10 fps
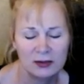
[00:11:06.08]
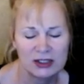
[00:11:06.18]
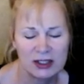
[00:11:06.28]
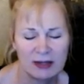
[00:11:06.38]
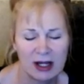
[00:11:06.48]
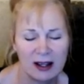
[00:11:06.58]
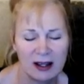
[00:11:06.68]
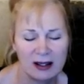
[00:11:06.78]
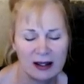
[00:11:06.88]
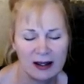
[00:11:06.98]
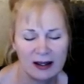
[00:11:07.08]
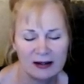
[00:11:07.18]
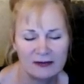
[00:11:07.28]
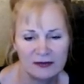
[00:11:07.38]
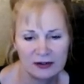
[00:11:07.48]
Gemini
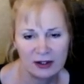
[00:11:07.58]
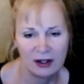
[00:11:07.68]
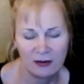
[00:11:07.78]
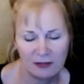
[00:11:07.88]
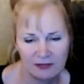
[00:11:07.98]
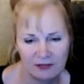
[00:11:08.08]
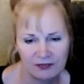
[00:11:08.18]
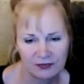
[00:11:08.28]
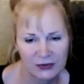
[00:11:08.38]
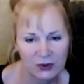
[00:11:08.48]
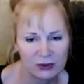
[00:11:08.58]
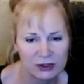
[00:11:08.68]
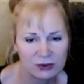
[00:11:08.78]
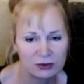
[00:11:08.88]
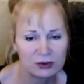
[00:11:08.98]
and Virgo,
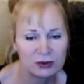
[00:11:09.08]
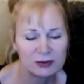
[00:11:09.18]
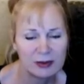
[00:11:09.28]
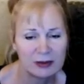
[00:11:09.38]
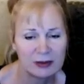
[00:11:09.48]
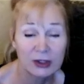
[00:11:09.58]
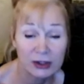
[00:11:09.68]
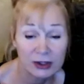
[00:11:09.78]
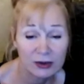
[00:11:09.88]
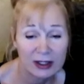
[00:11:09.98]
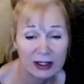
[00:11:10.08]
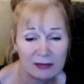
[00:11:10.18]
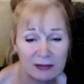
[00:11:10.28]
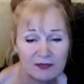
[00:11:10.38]
which are ruled by Mercury.